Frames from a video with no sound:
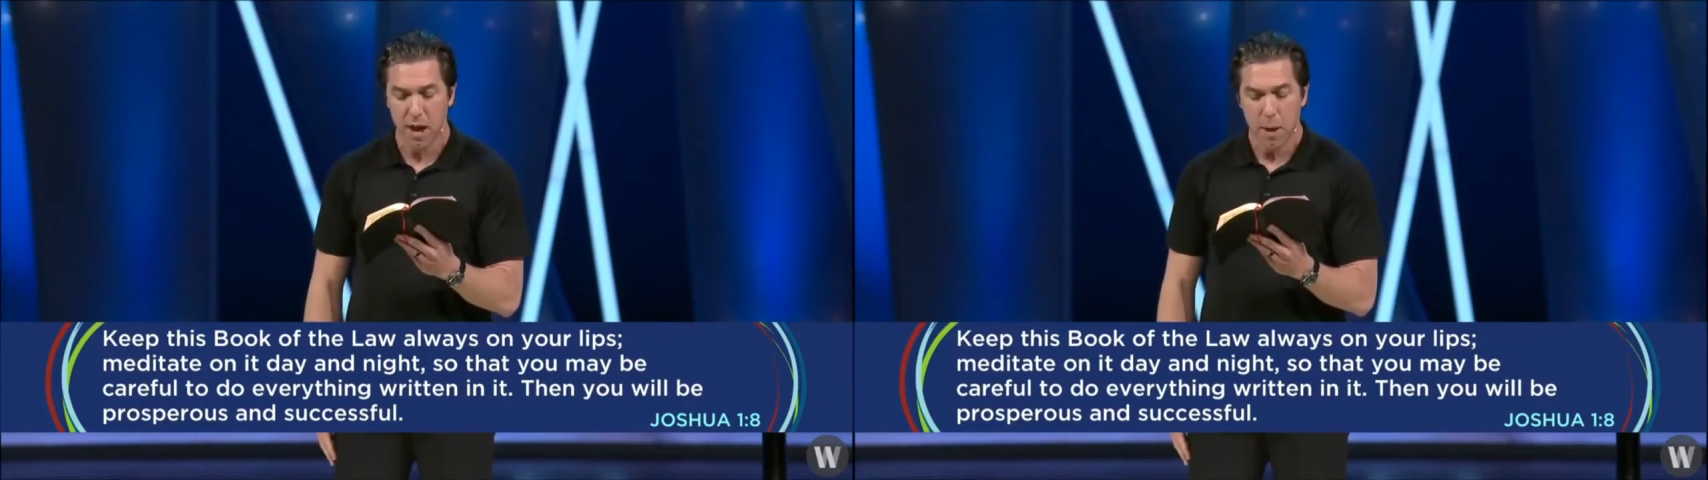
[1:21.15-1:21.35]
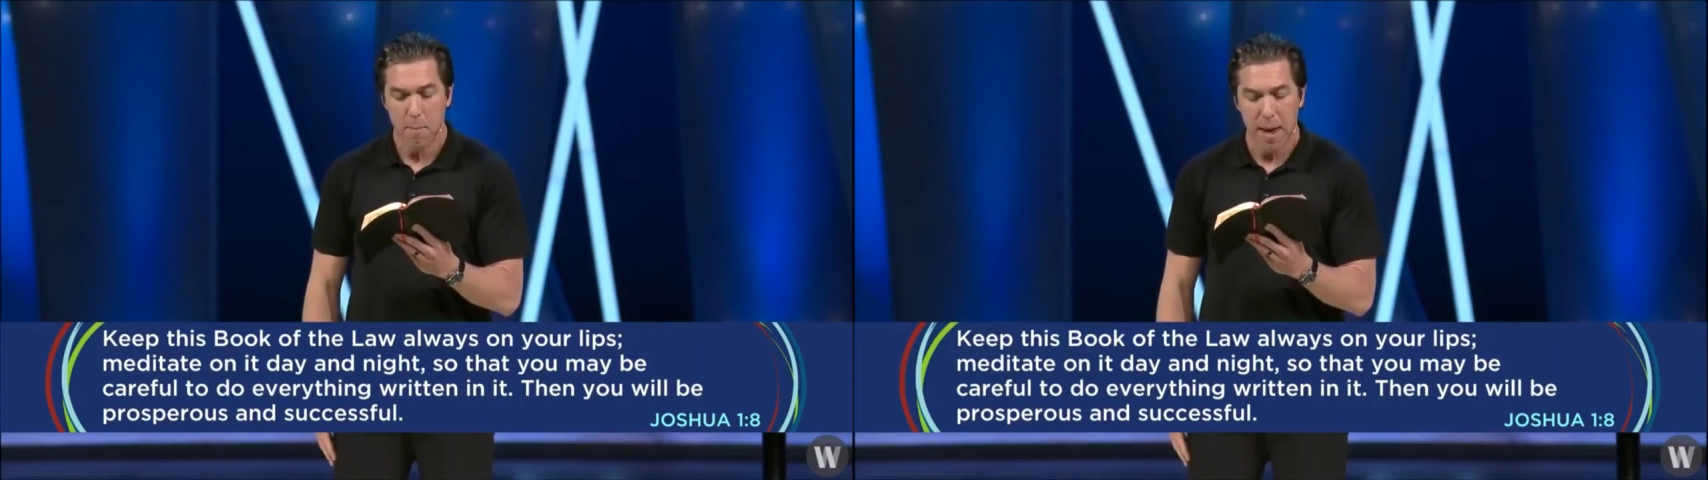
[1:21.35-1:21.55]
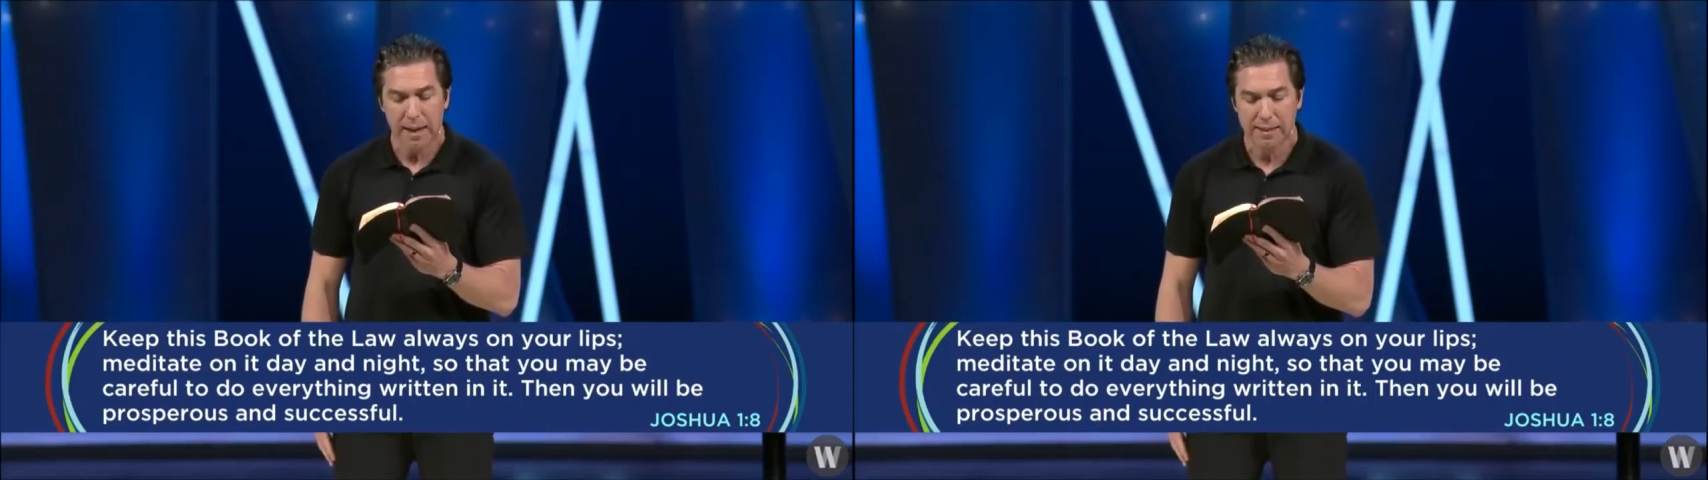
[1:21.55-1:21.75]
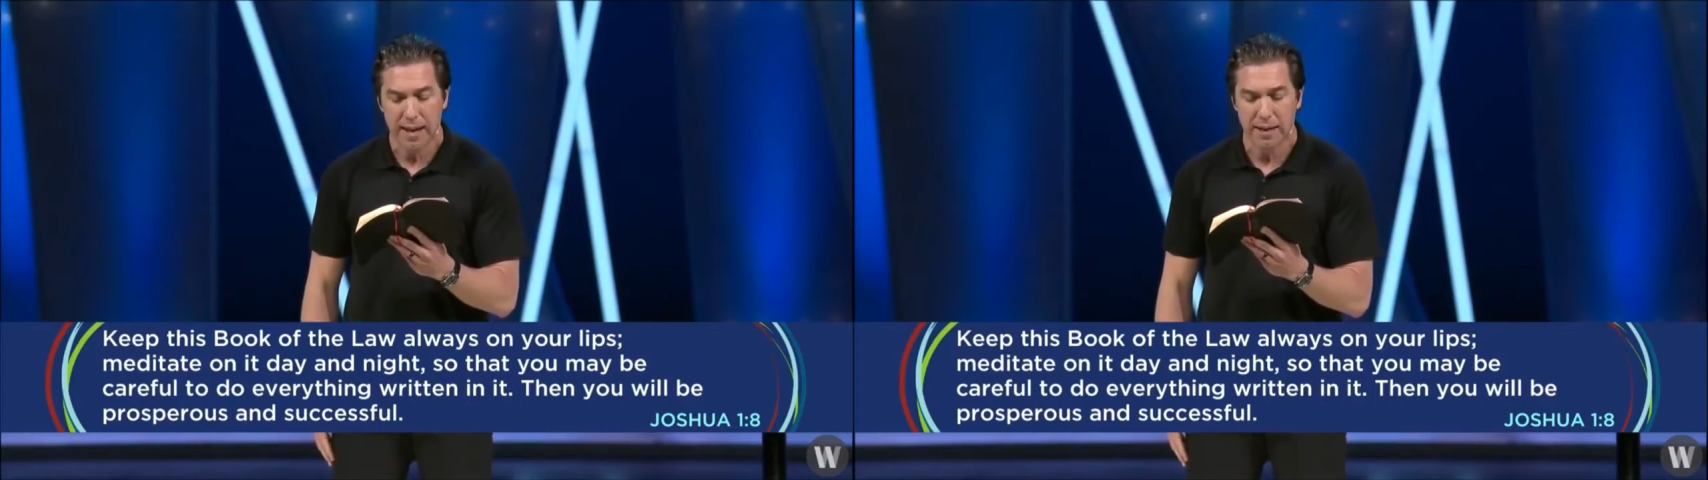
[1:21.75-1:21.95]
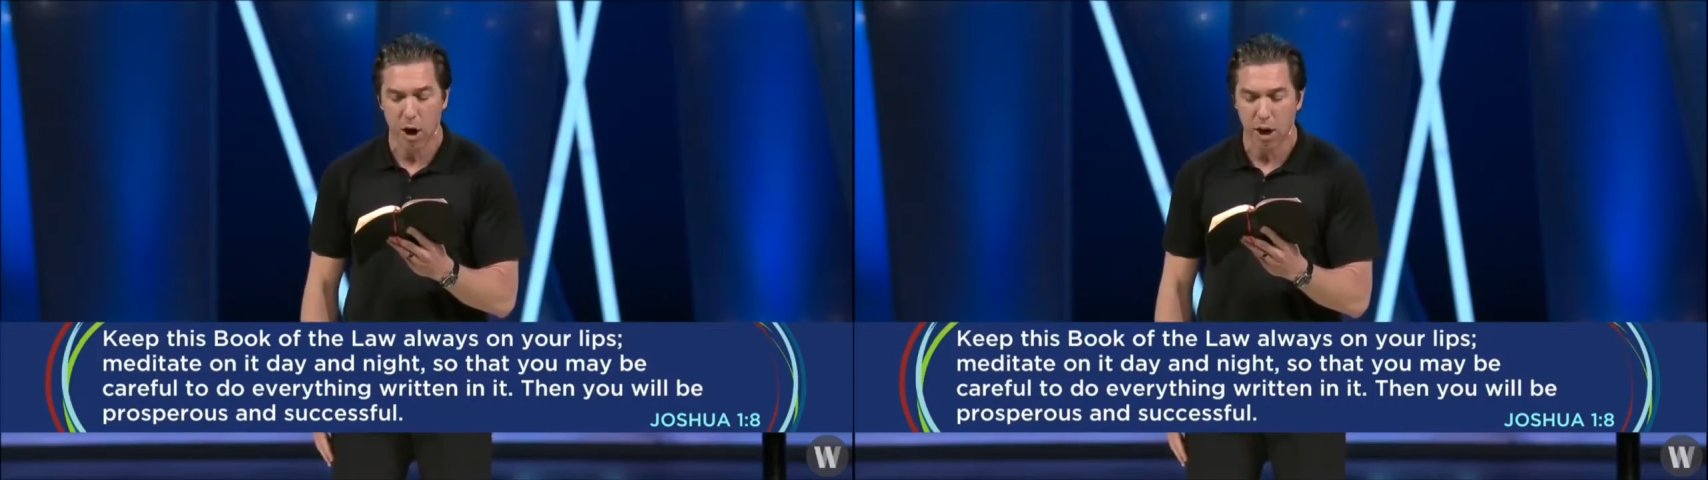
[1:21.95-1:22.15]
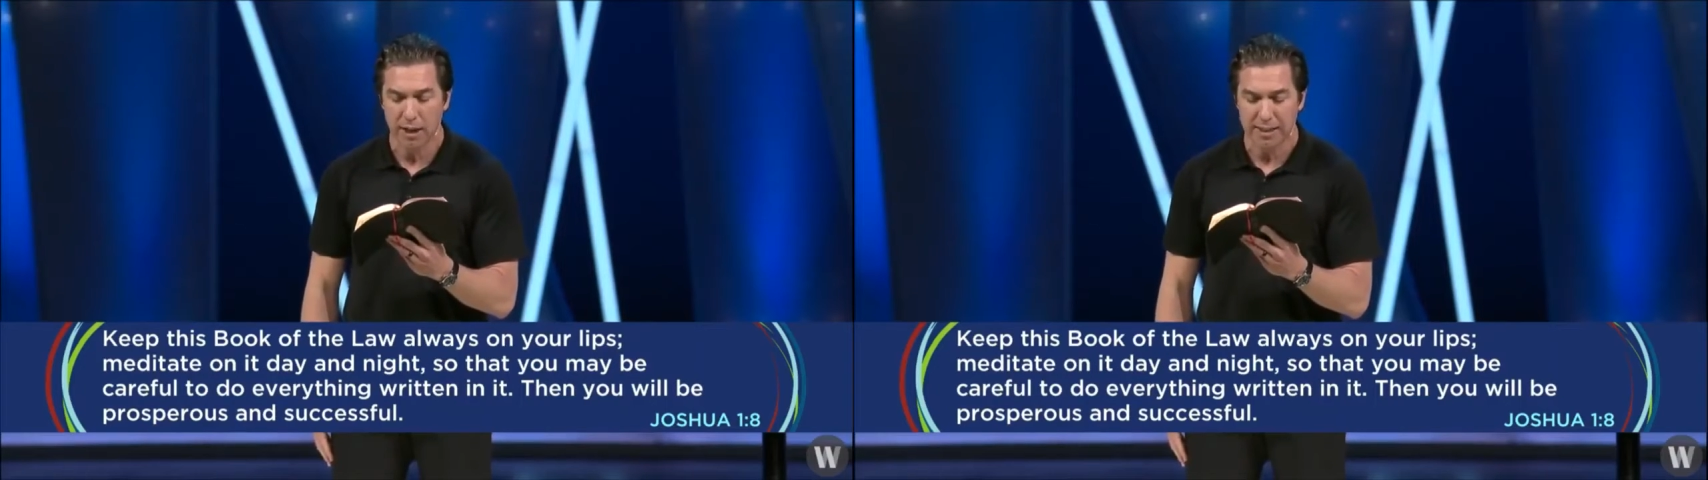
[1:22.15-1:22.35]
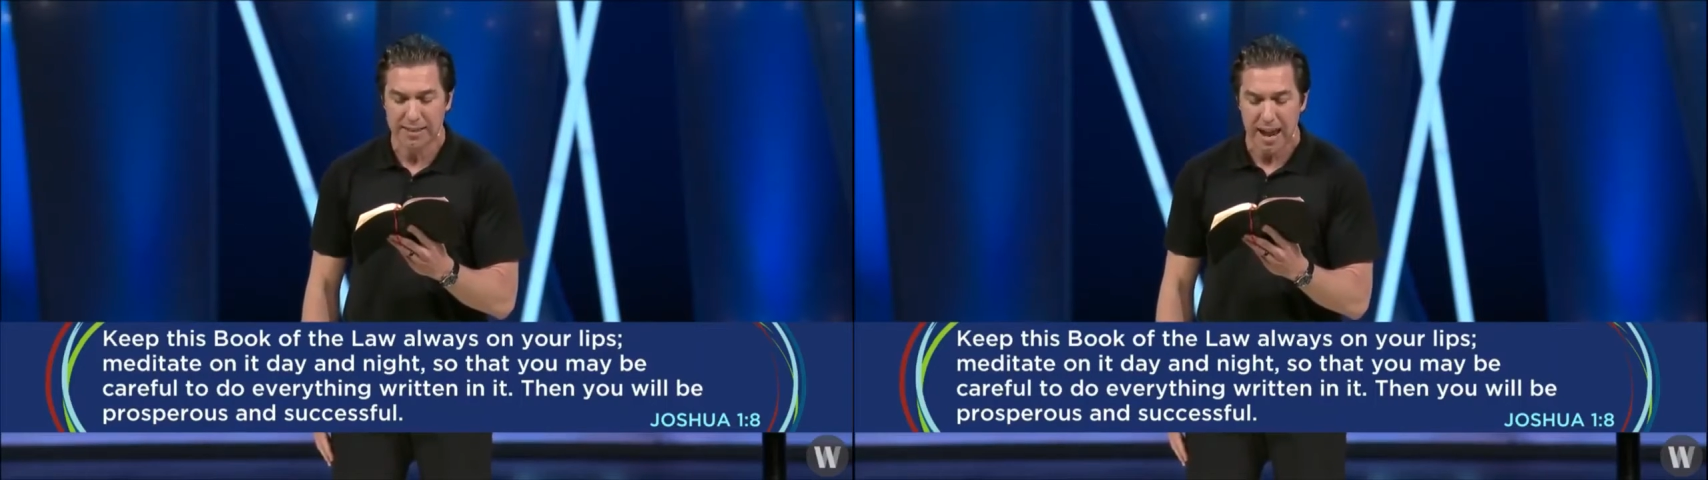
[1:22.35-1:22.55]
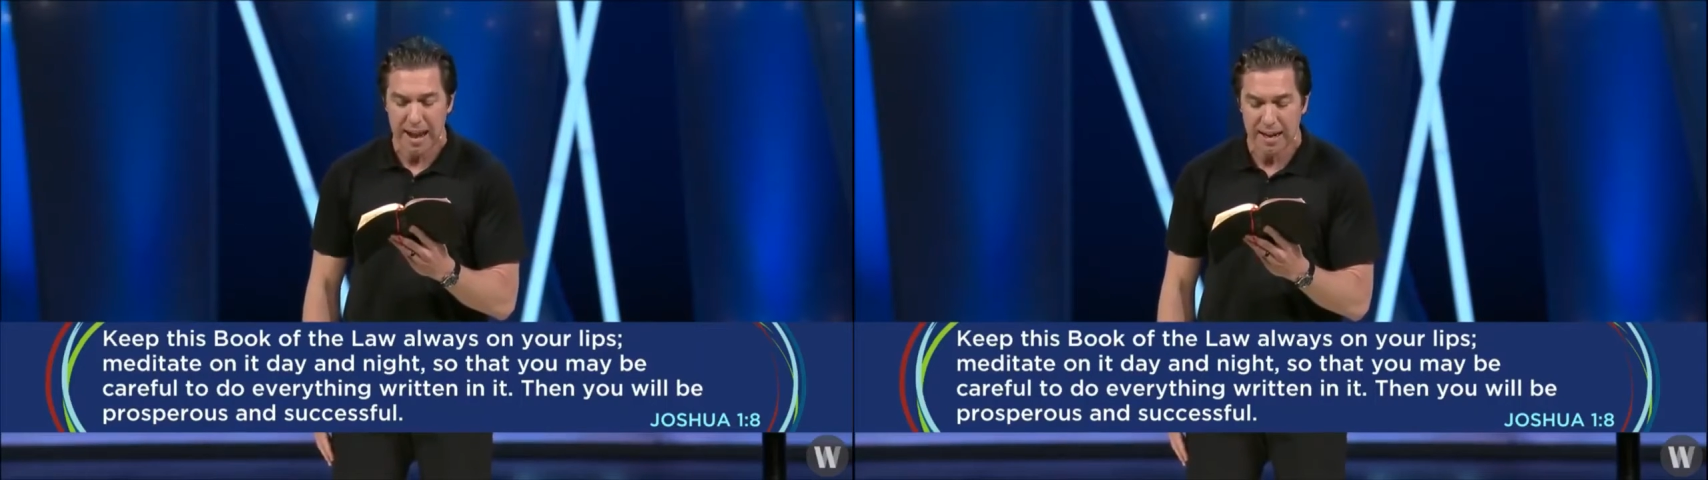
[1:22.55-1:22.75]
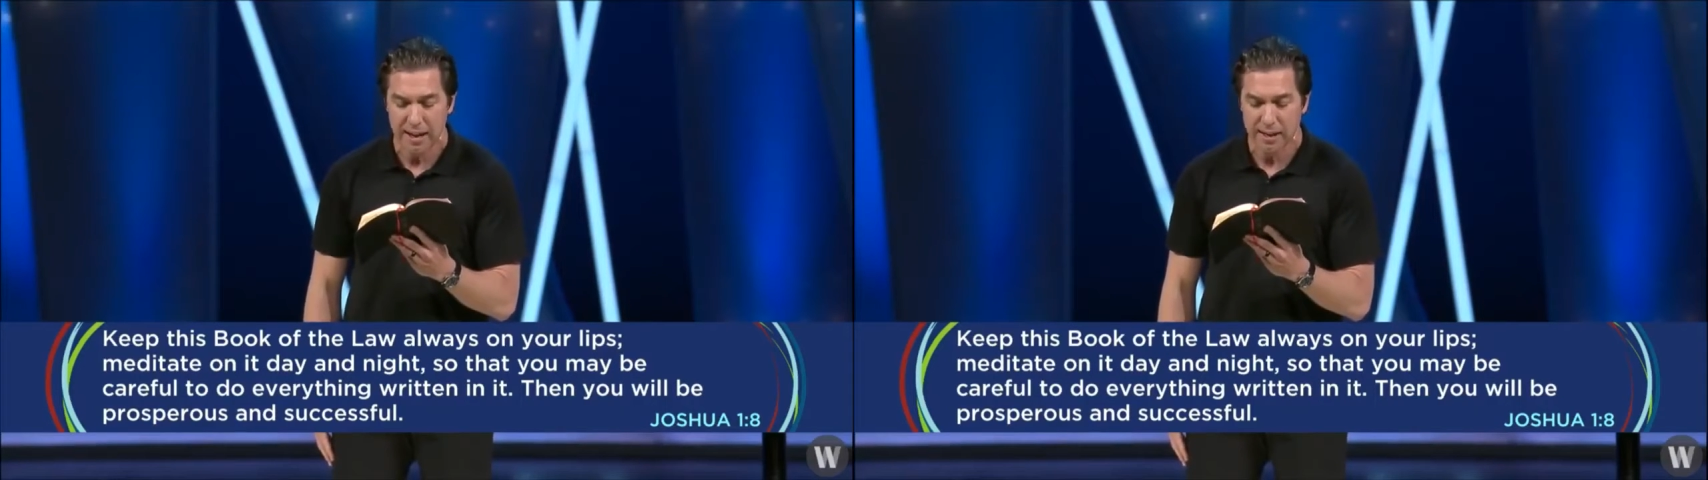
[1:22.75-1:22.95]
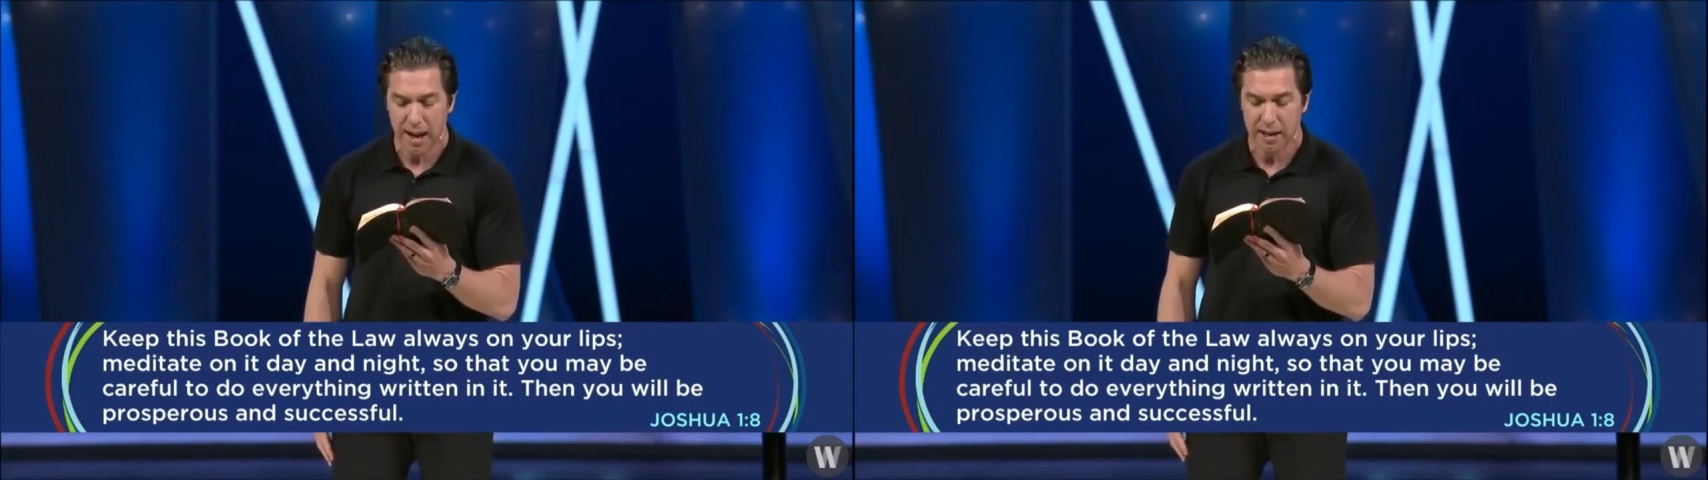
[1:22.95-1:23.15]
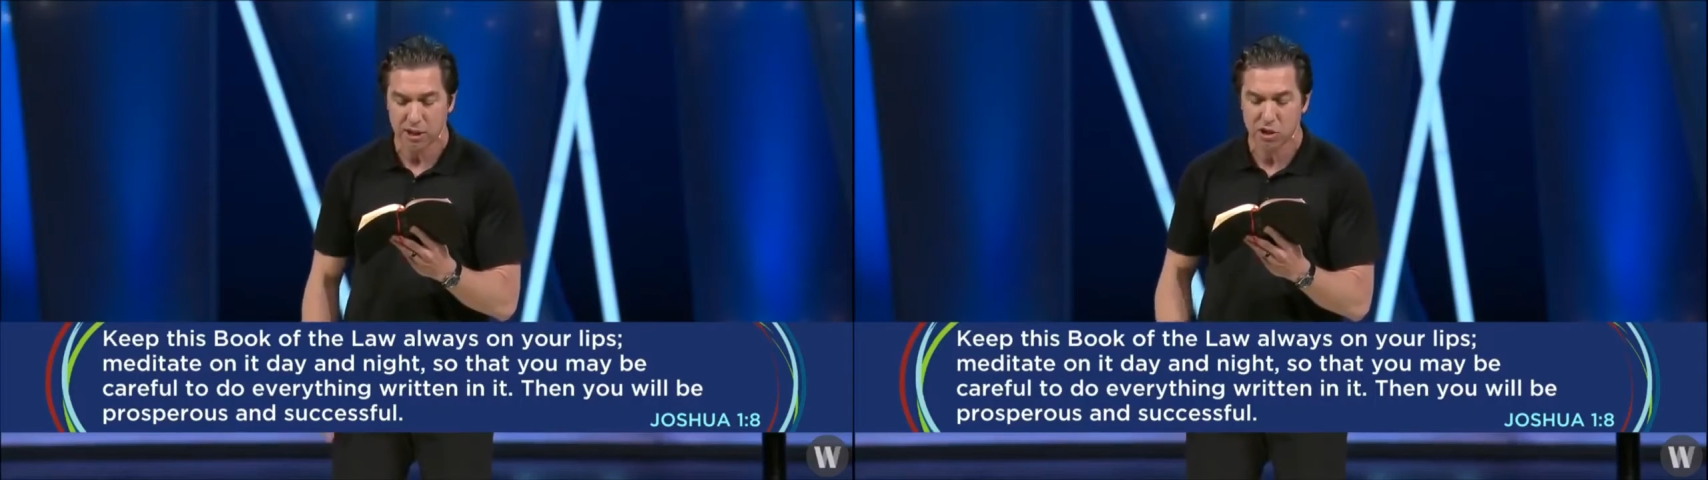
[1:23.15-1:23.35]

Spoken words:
Meditate on it day and night,